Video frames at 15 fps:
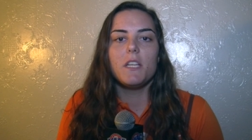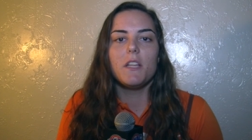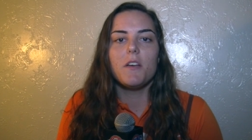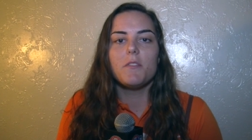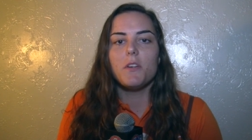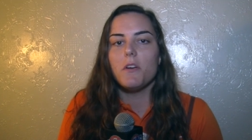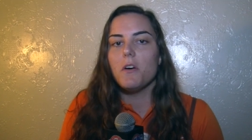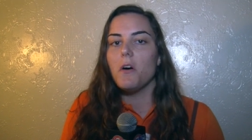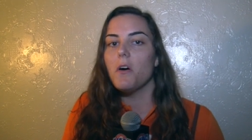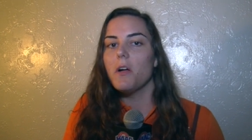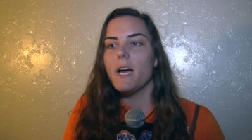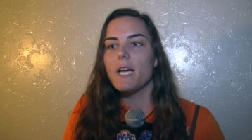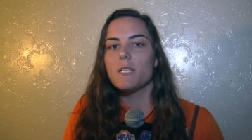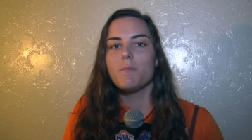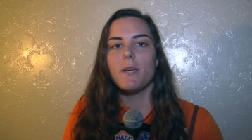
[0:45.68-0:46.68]
He loved
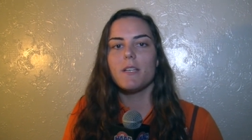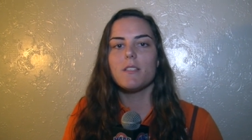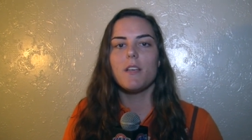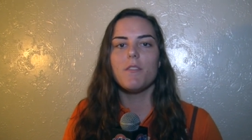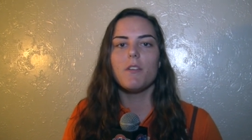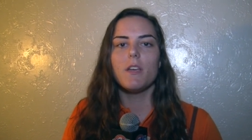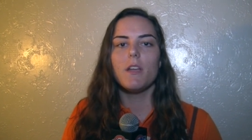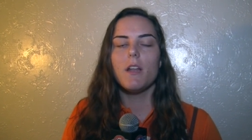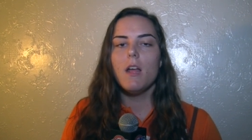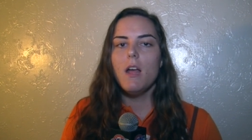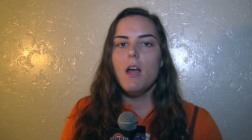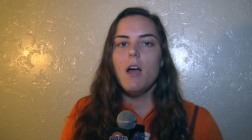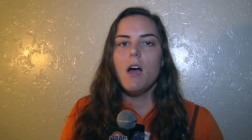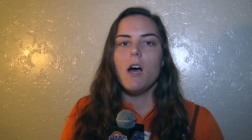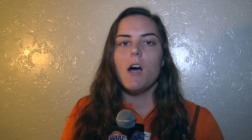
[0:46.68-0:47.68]
all aspects of it.
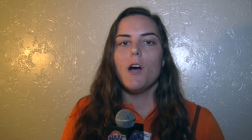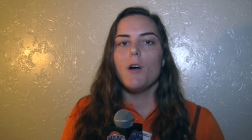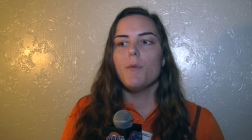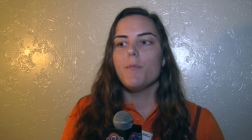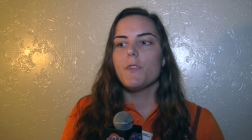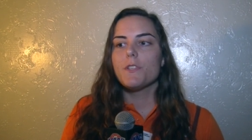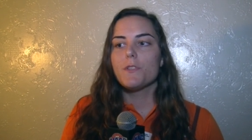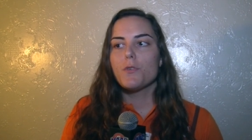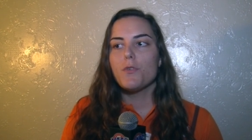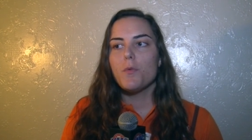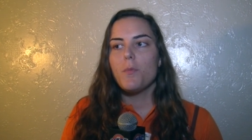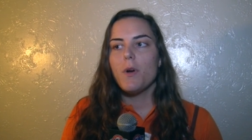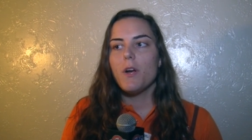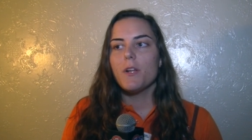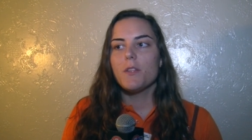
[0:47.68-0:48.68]
Um, the
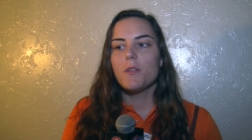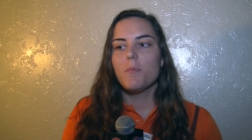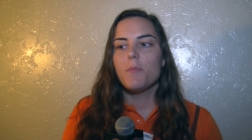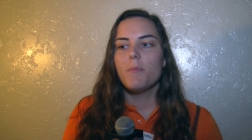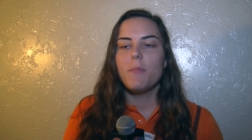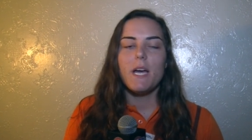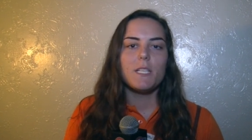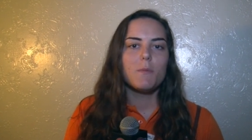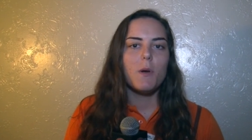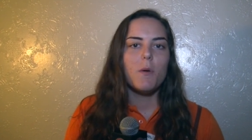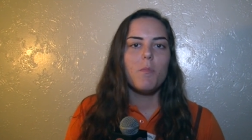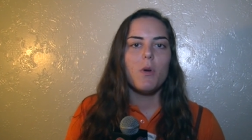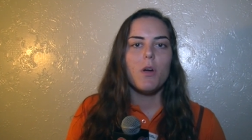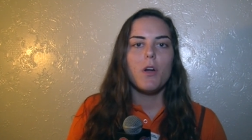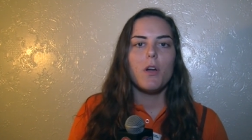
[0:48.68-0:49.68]
school part, the
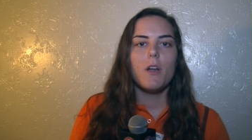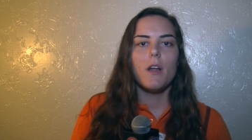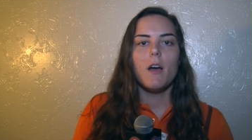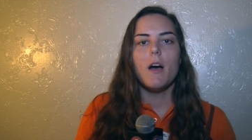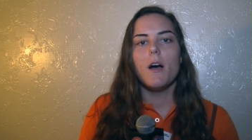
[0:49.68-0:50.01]
basketball part.